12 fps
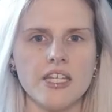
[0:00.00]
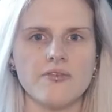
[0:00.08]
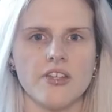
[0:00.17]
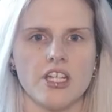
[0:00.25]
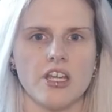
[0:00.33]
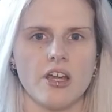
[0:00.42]

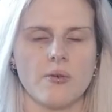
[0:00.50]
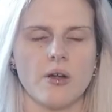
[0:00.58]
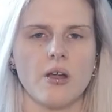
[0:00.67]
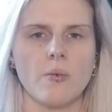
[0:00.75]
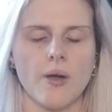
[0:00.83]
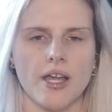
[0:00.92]
video,
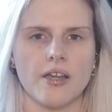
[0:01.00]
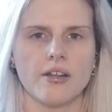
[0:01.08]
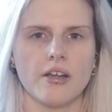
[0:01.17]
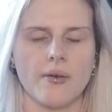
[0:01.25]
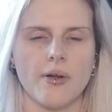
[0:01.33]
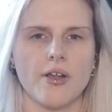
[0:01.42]
we're going to
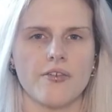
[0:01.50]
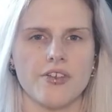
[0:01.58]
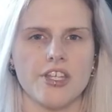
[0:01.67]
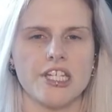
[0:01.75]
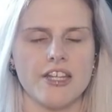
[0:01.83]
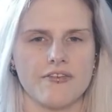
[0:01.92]
go over
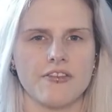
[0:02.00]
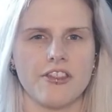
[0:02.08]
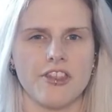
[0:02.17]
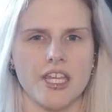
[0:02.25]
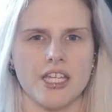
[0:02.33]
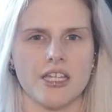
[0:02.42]
the different
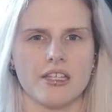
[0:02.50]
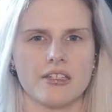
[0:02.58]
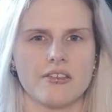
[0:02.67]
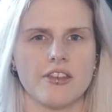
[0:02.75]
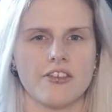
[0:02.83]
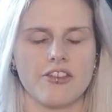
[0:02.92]
things
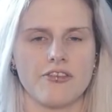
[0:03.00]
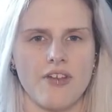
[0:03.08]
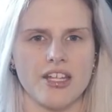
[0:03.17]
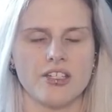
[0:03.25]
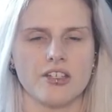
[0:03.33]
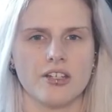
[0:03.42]
that
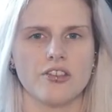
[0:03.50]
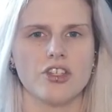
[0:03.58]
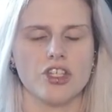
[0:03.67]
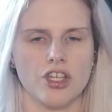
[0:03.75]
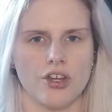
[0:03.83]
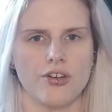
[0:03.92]
threaten the
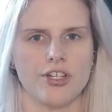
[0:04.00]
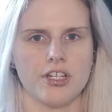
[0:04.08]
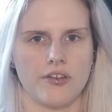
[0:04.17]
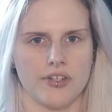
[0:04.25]
security of a